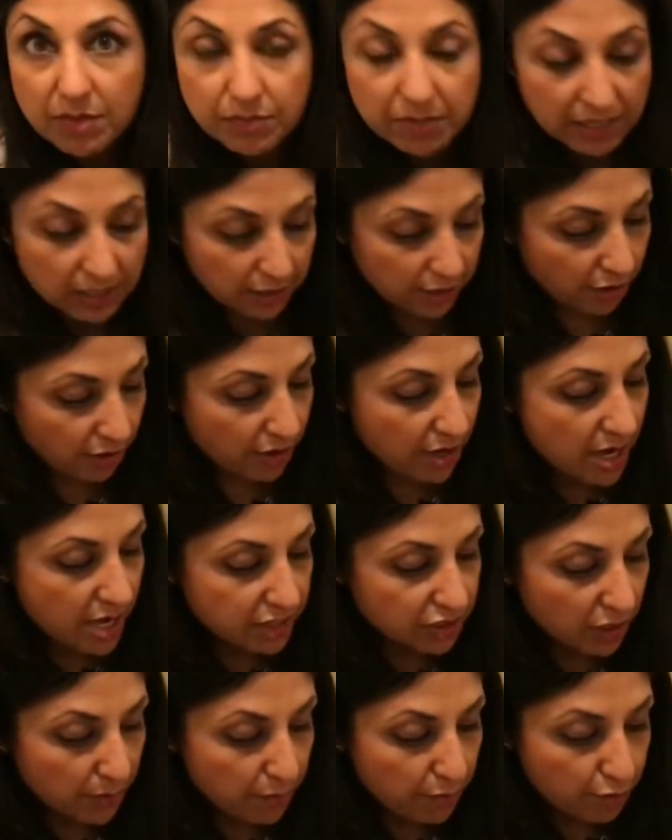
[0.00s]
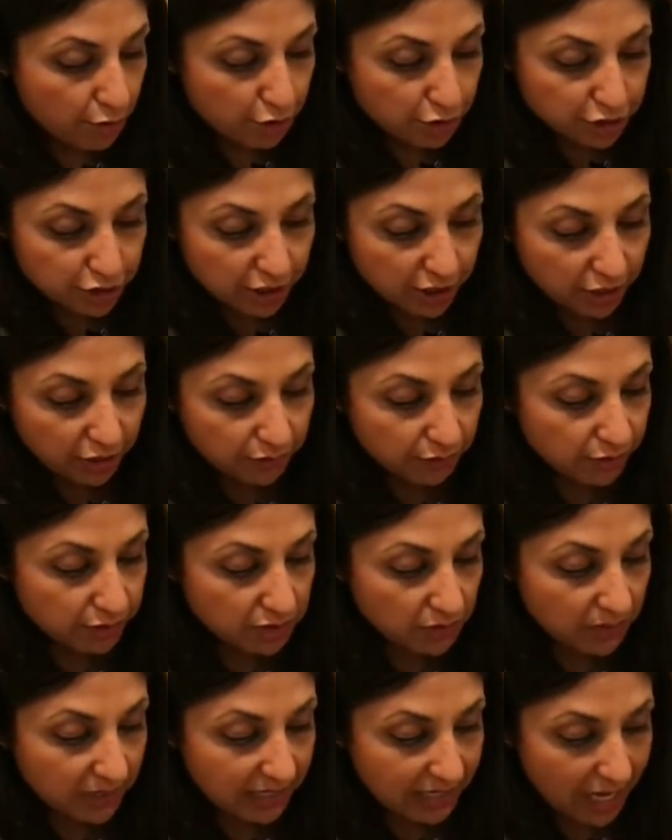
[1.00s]
be in here. So I'm pushing it through
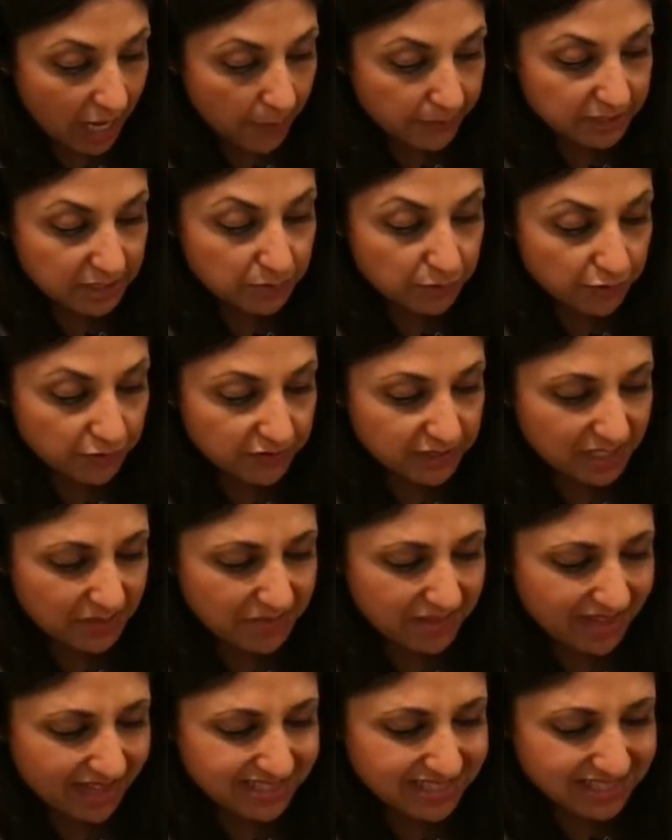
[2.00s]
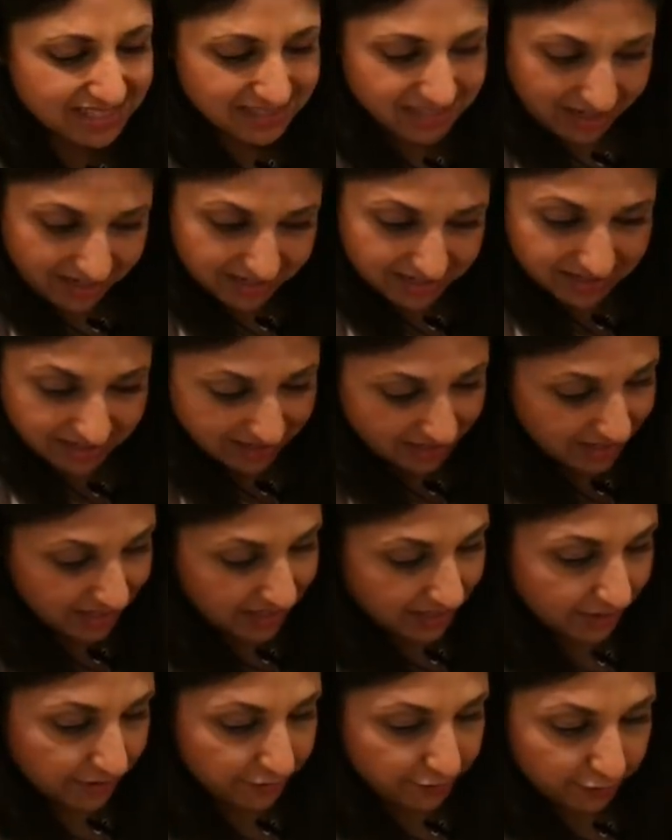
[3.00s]
so we can help to move some of that stuck
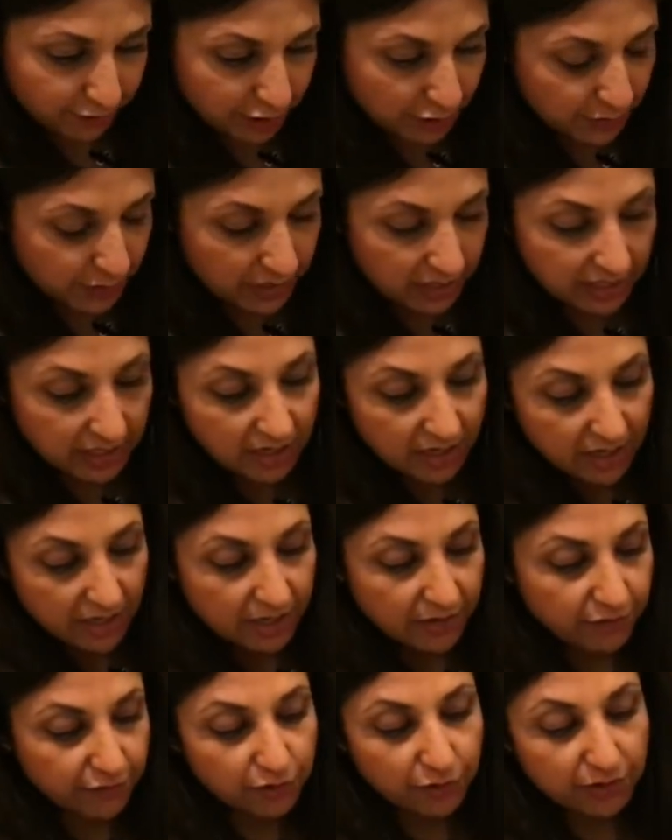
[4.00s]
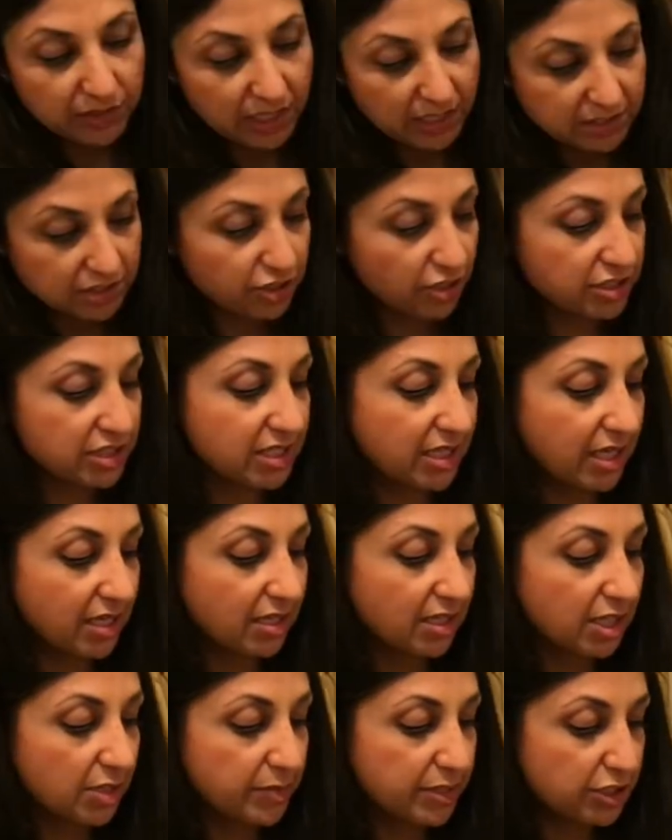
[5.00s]
fluid that starts to get a
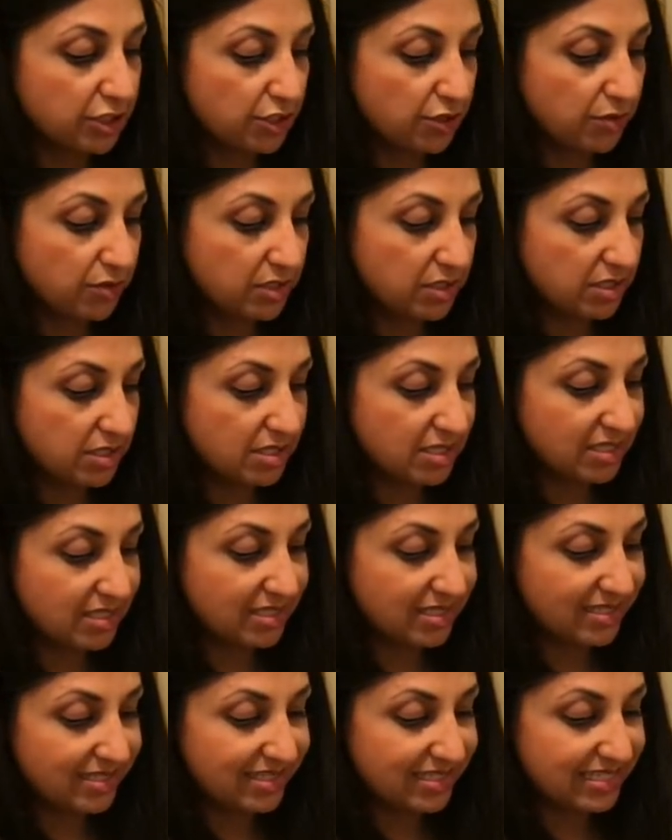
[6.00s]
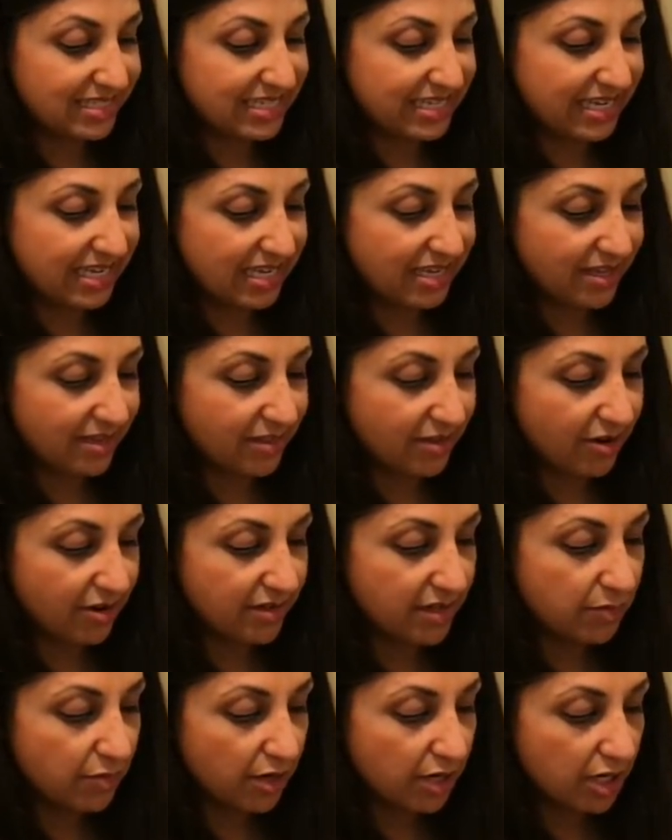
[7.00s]
little bit too sticky in there. And
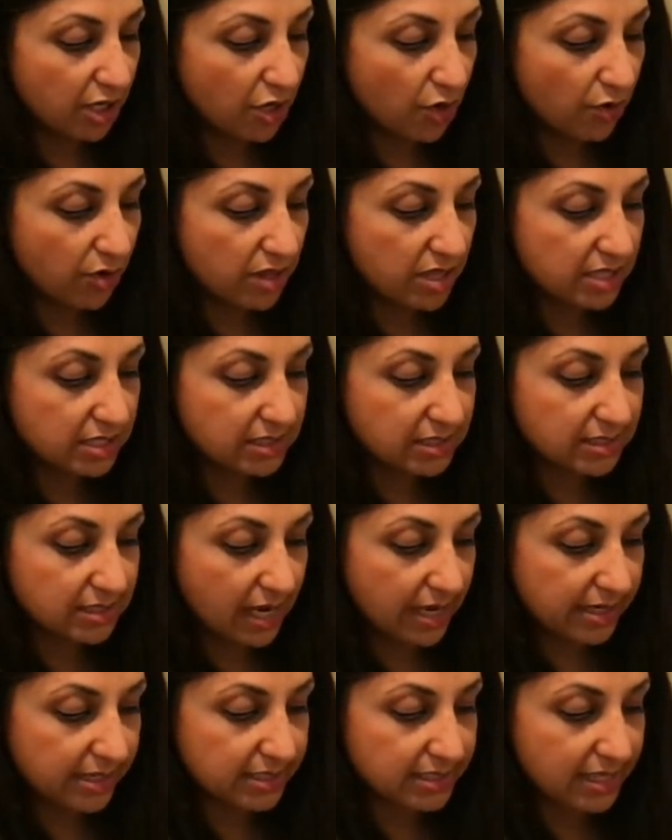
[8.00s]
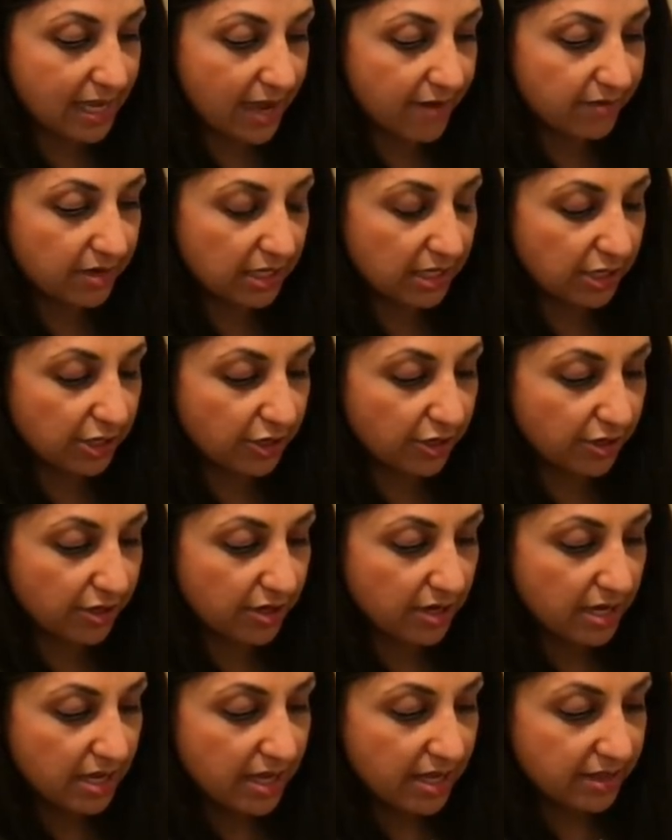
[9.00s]
then we're going to go to this sinus cavity here.
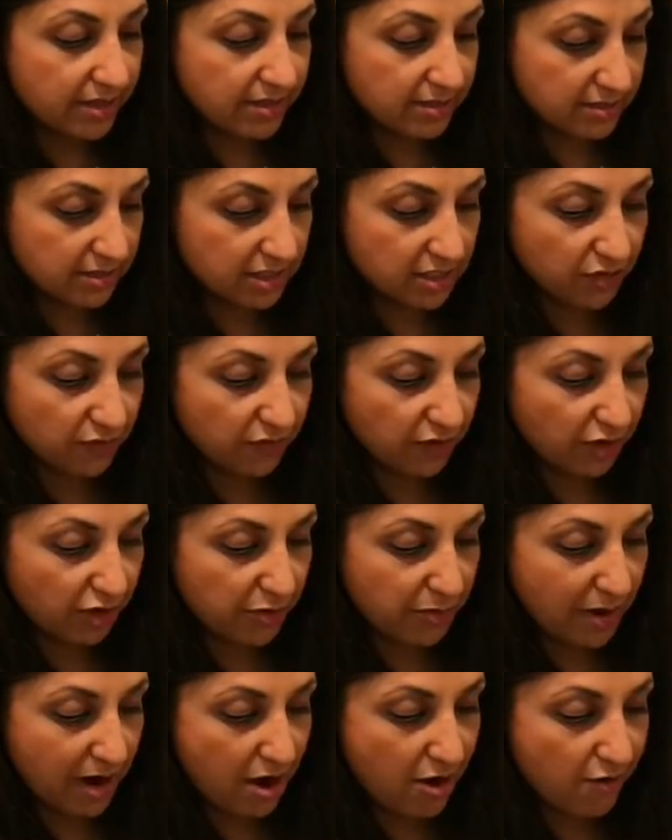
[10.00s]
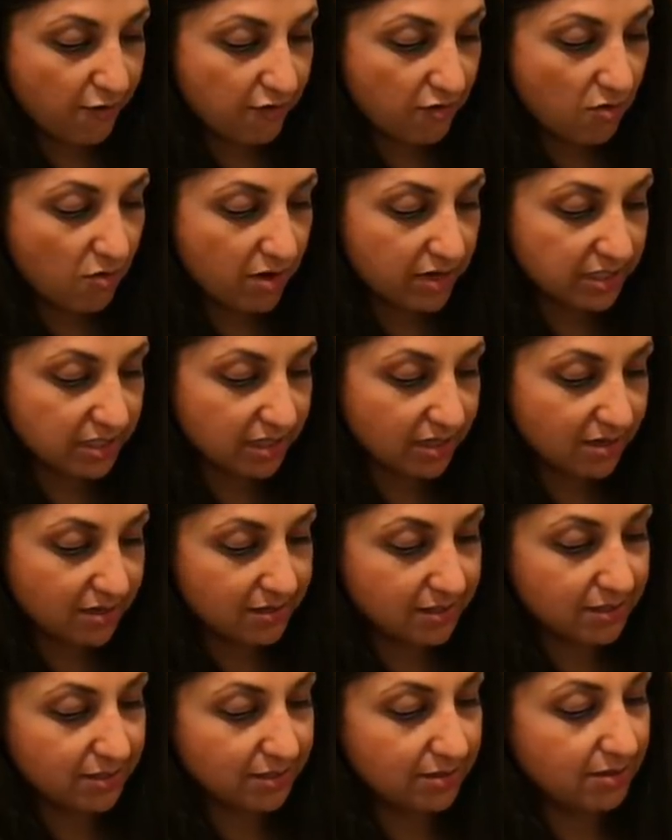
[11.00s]
This is a very powerful one to
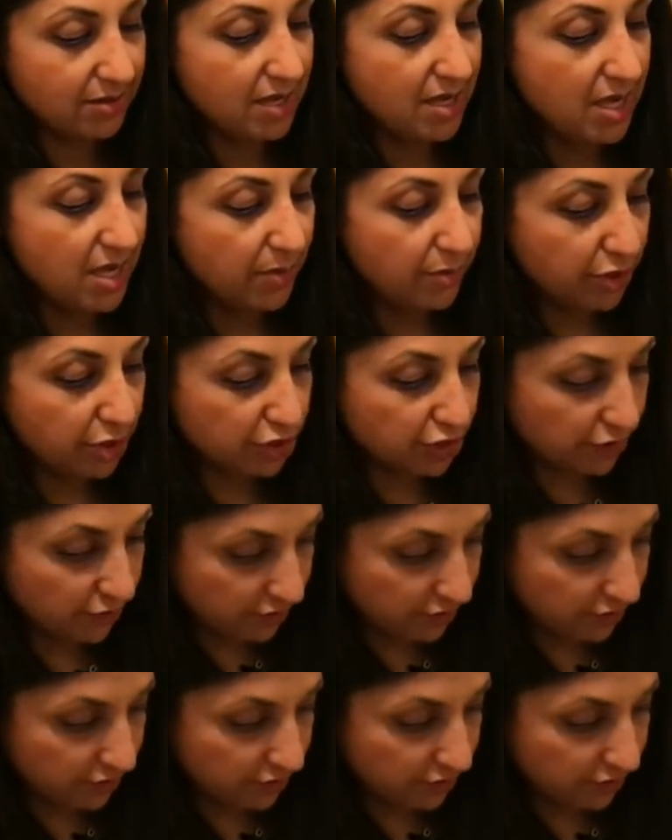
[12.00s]
also put your